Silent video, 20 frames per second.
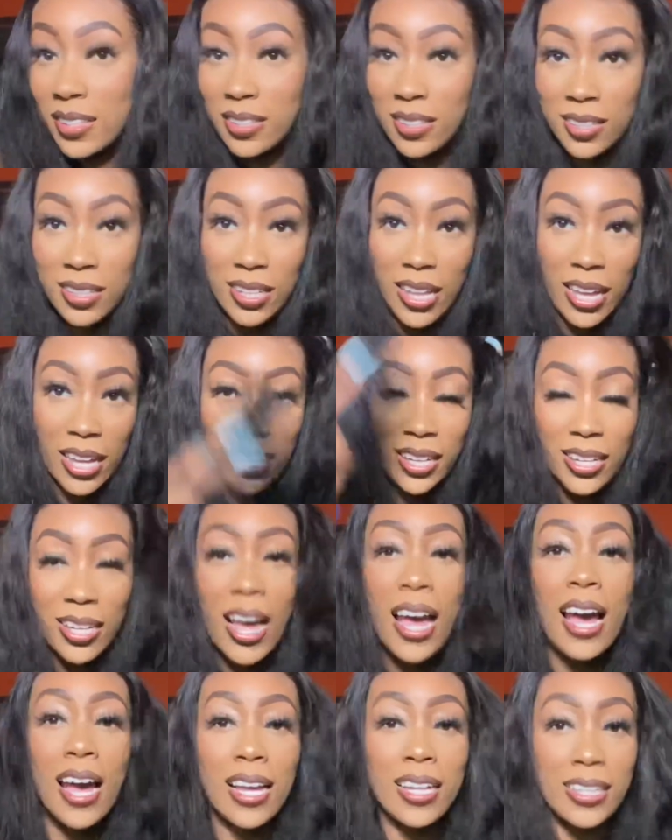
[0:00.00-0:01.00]
Like
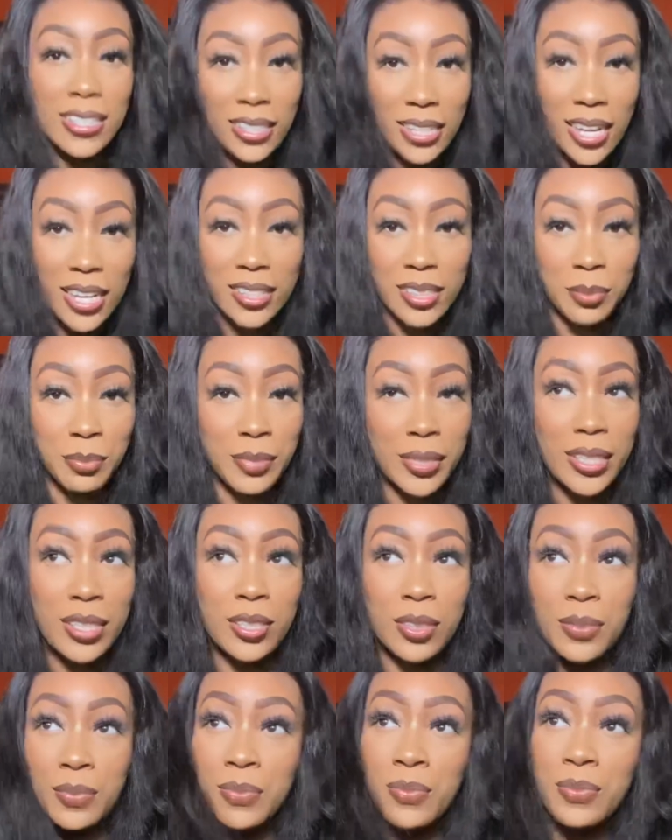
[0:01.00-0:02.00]
kind of down the
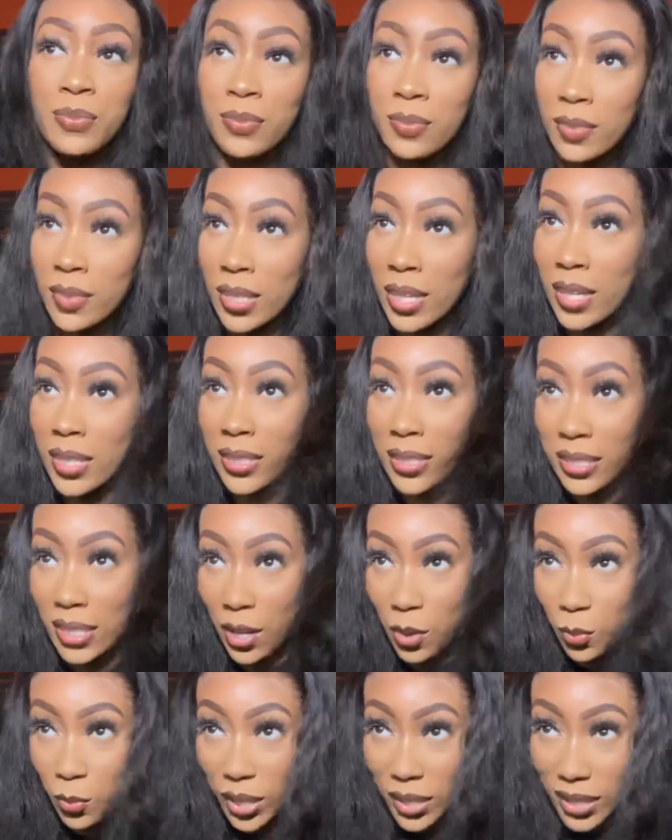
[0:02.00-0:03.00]
middle. So
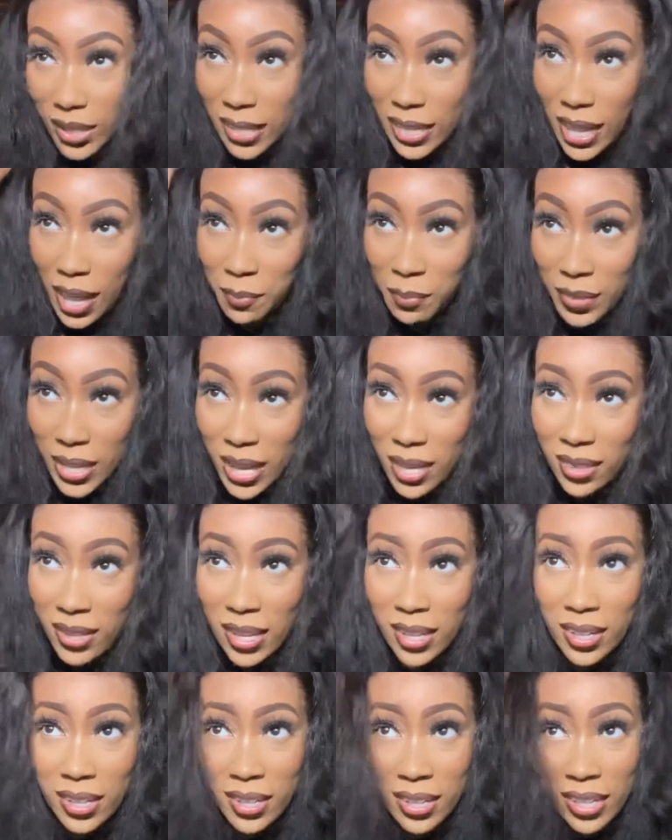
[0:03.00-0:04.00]
one thing I'm not
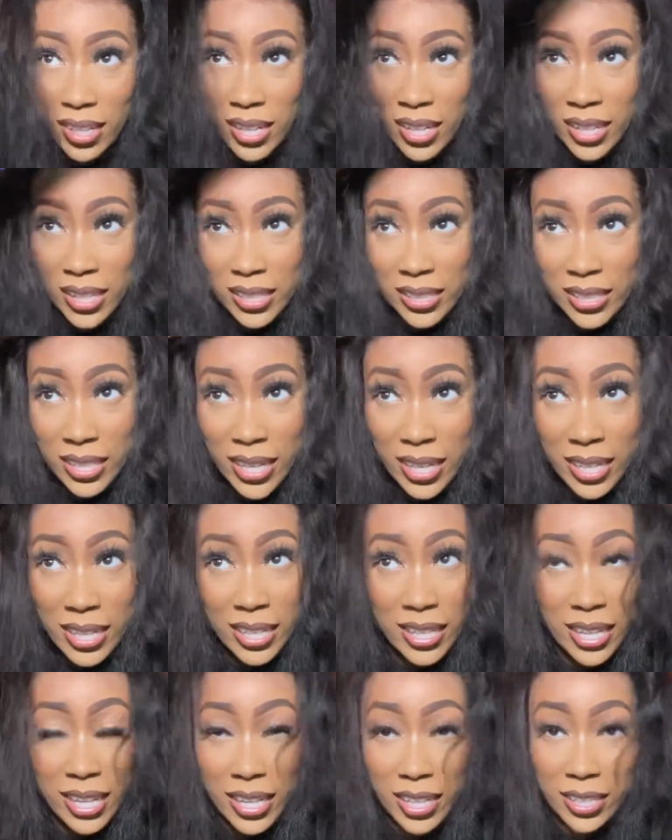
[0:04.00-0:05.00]
that good at is
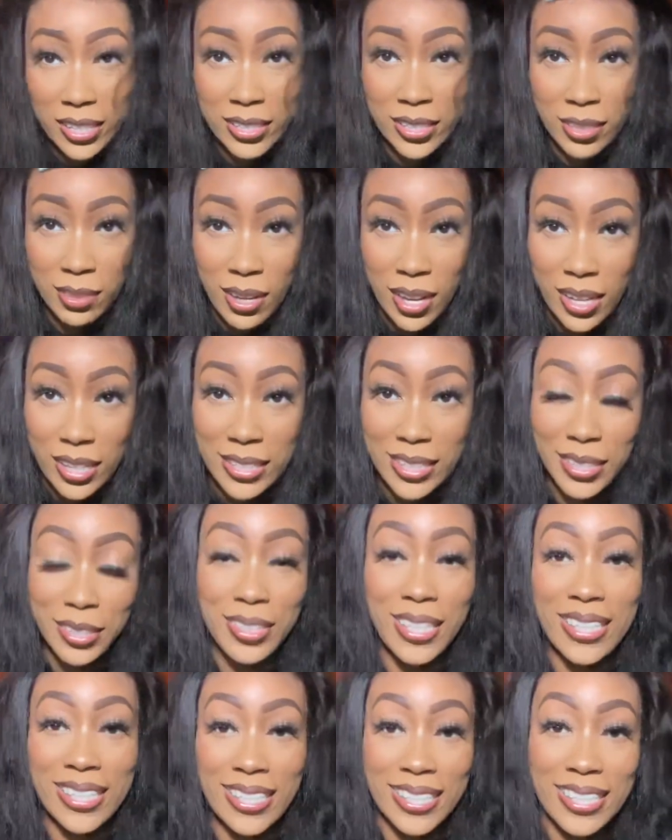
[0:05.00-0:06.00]
cutting layers, you all. So
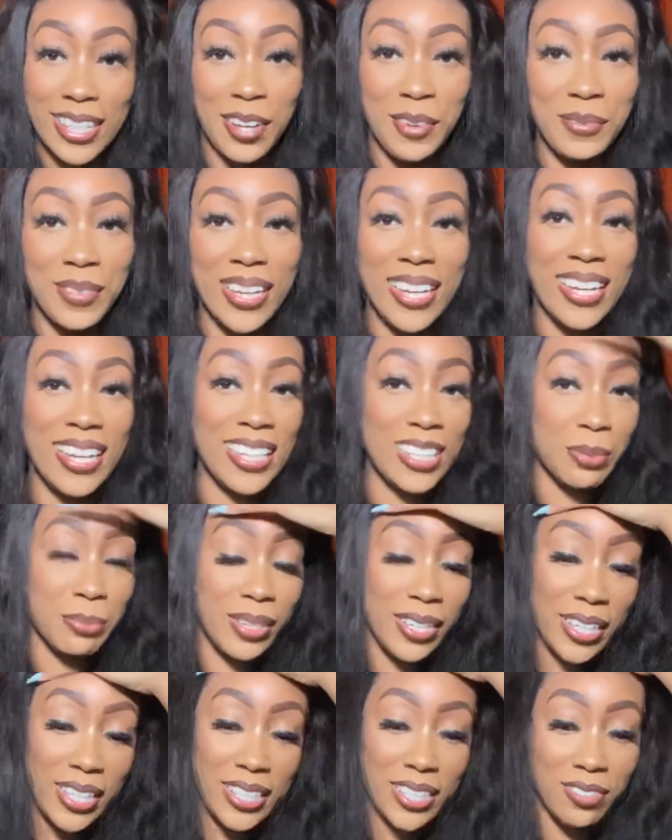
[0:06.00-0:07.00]
this is gonna be an
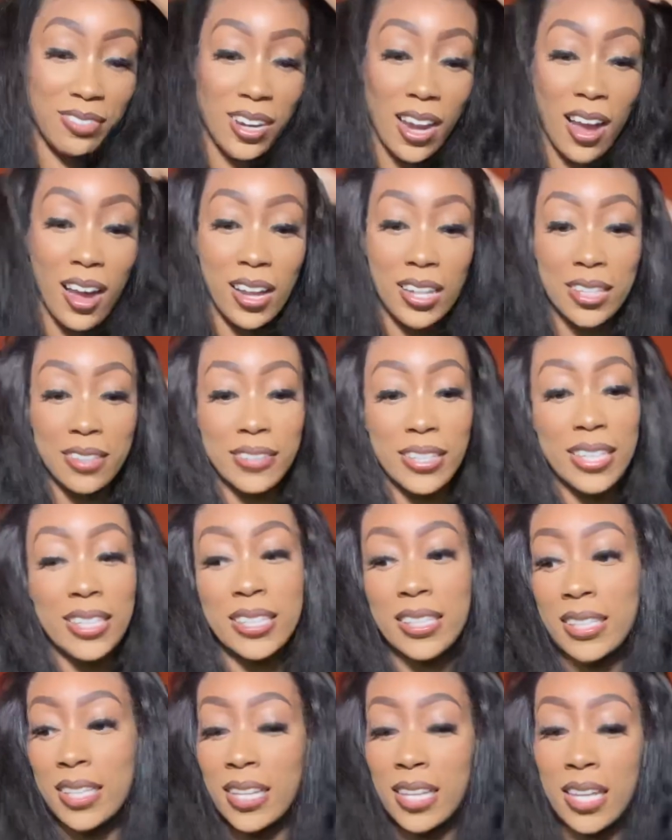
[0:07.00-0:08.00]
experience for all of us.
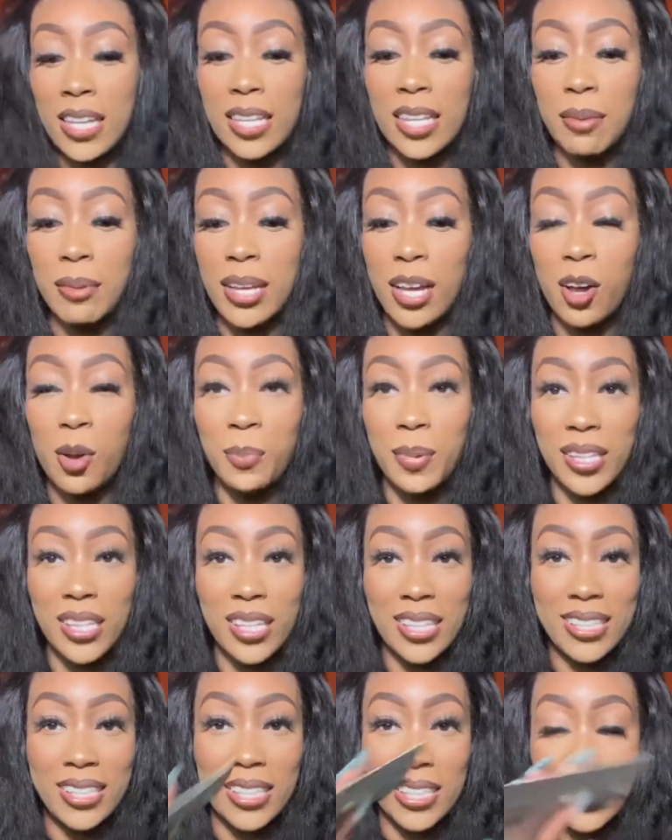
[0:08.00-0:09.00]
Let me open
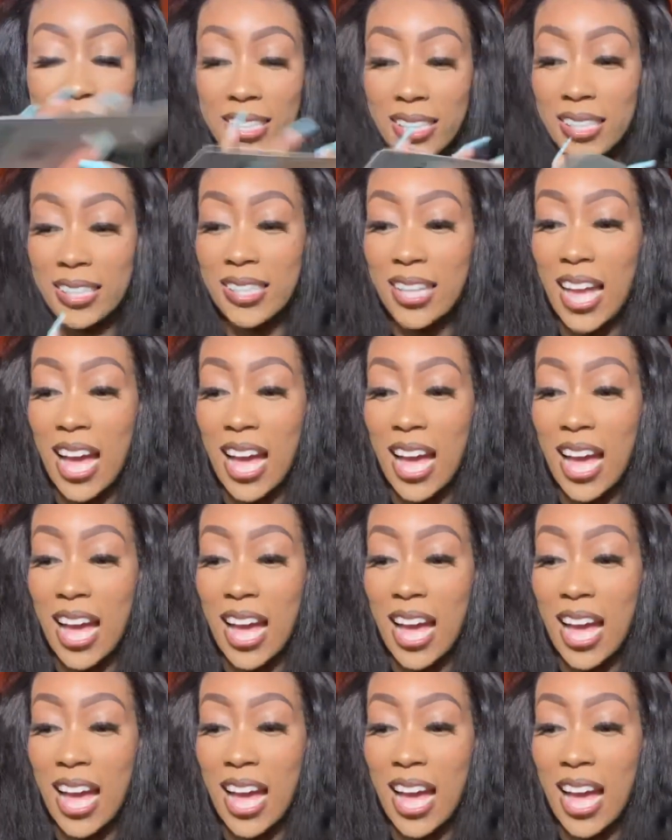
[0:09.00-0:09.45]
these scissors.